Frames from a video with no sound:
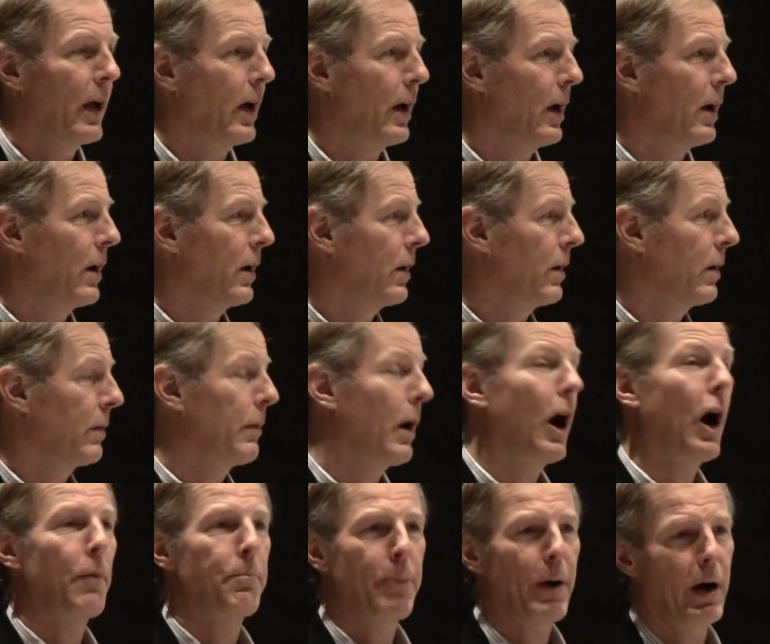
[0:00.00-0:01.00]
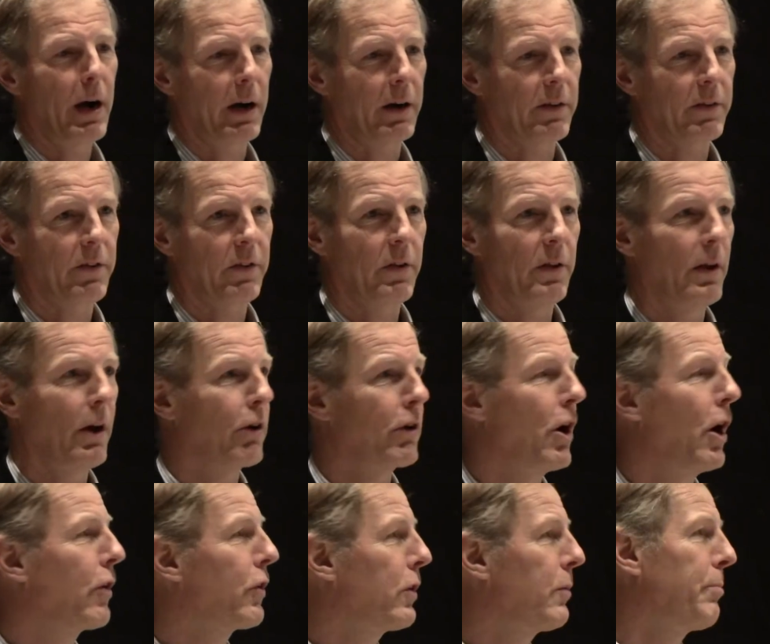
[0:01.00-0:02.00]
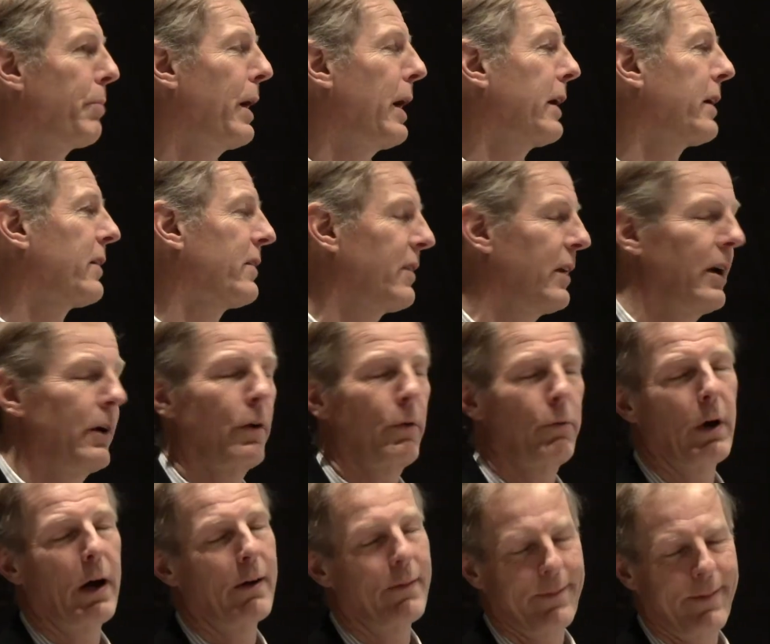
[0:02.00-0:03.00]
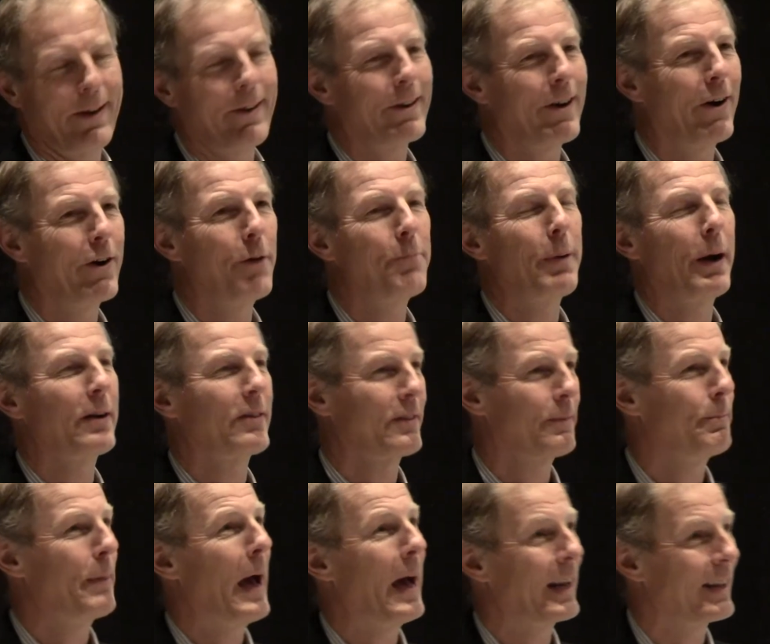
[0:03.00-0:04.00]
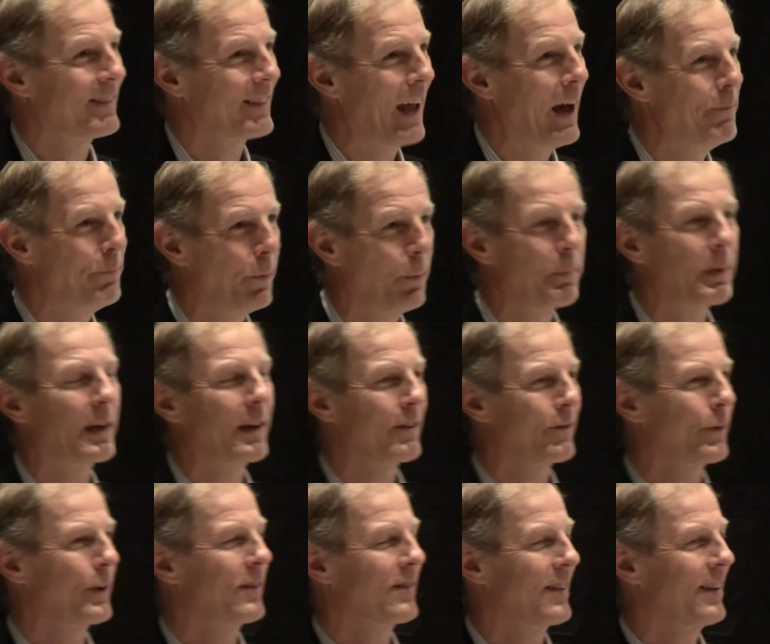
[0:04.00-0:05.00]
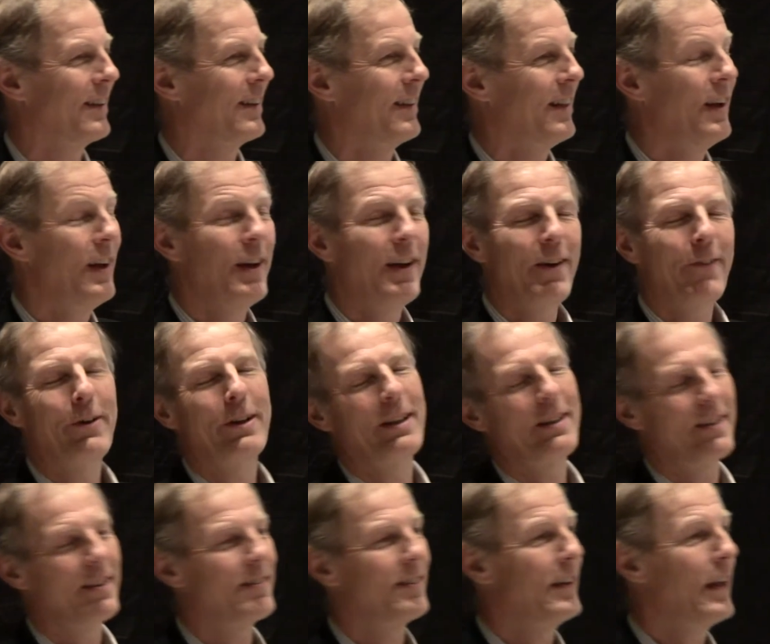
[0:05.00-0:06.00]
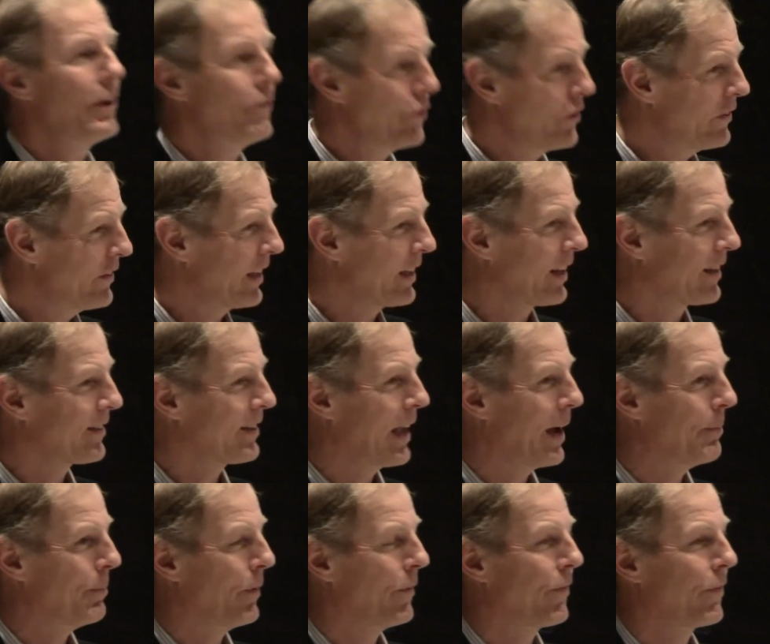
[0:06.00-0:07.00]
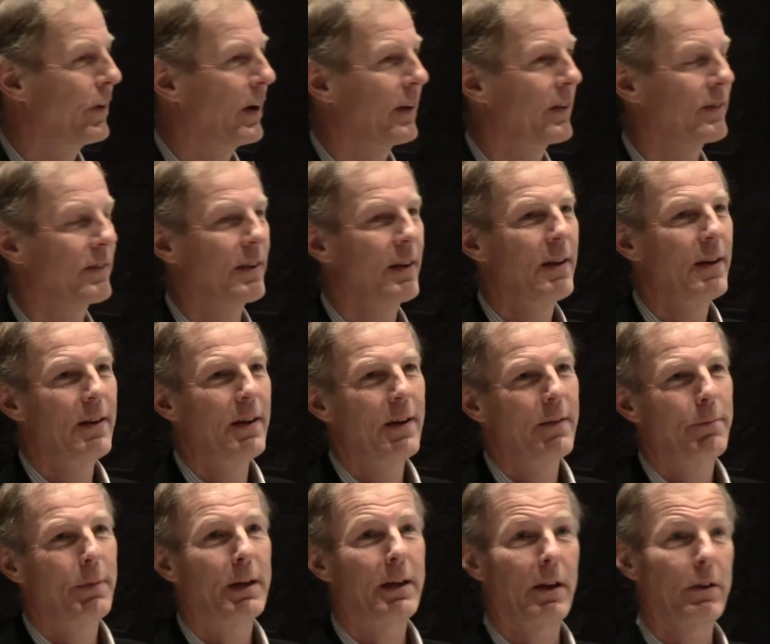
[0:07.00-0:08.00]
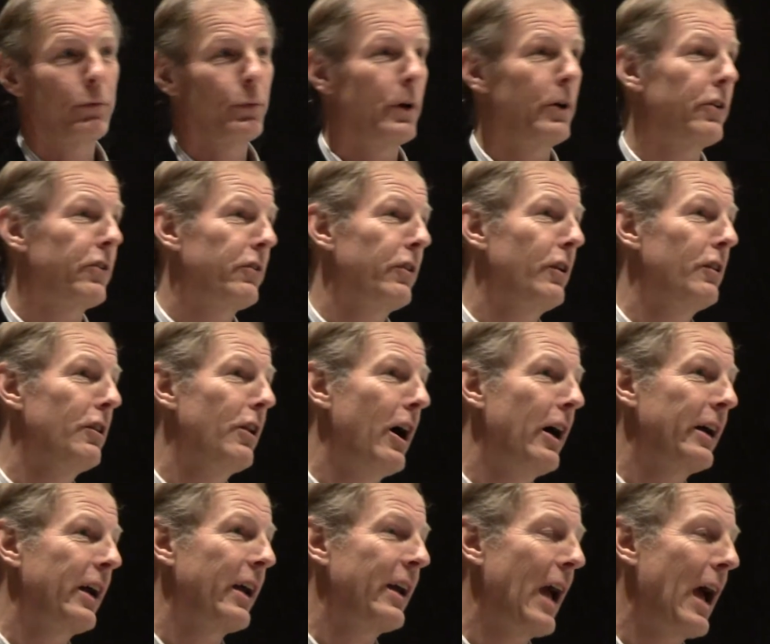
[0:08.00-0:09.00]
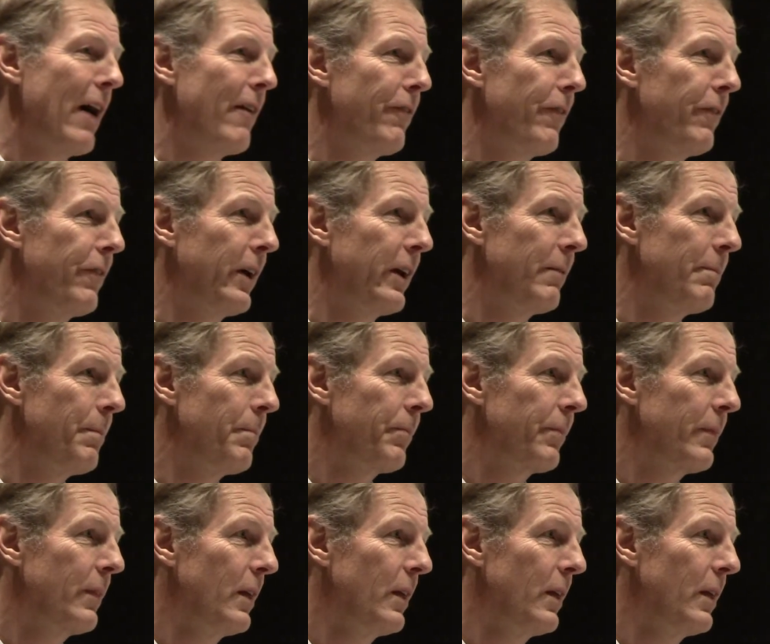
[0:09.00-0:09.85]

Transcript: Uh, our parks, Algonquin Park, et cetera. Well, Algonquin Park's a bad example because we still, well, it is an interesting example for us because we are still logging half of it.